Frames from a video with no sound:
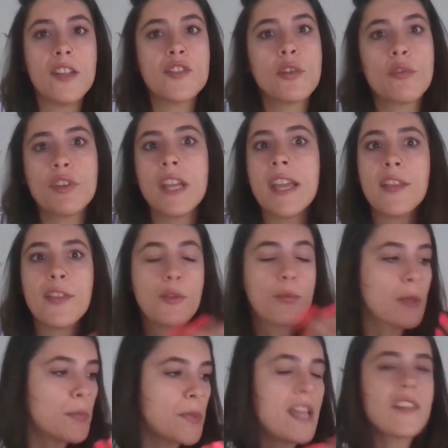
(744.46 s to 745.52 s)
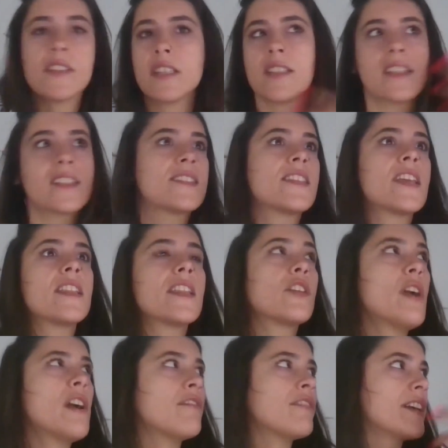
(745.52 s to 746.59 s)
to create through APIs. Let's say like
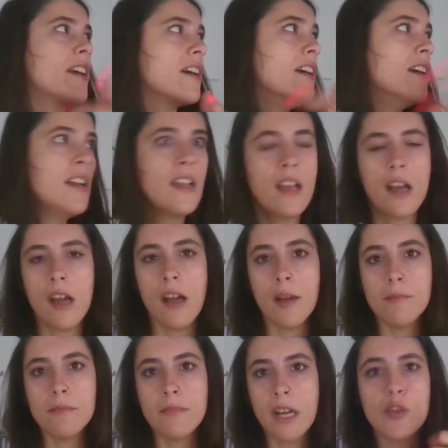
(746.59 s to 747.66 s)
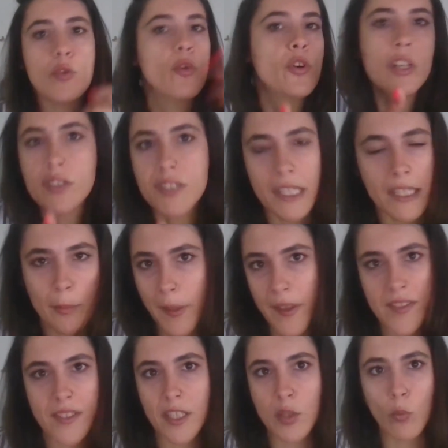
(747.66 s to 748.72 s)
you have like an Oracle
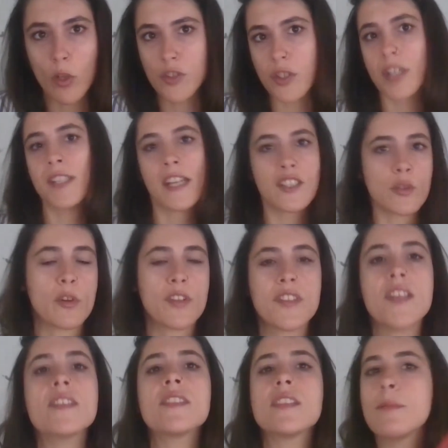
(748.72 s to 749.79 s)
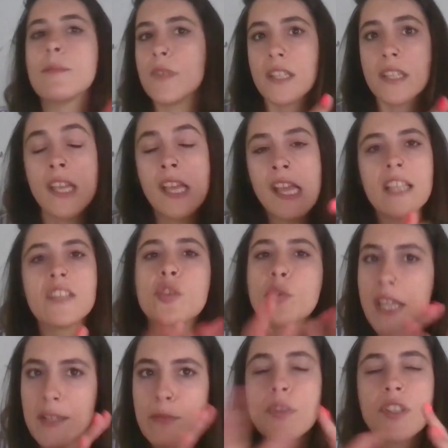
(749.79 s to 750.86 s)
database that you want to connect to our system. Then so
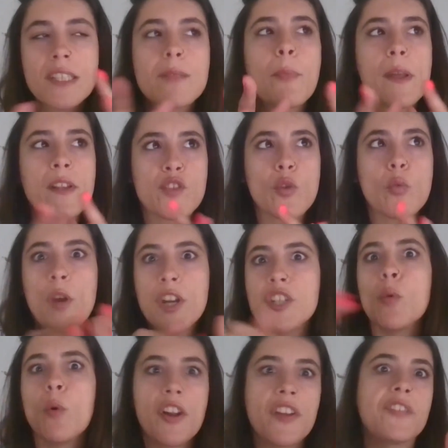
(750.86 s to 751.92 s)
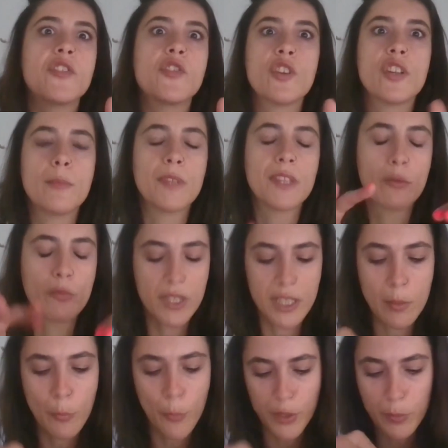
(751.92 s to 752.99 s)
it really depends on where you are in the journey. But the
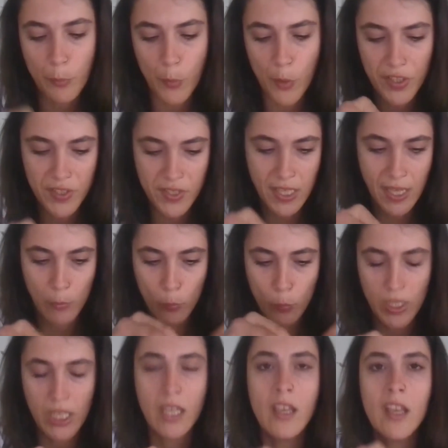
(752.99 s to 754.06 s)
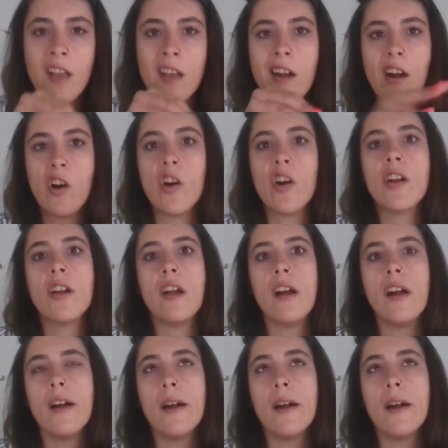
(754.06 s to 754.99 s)
really important part is that we are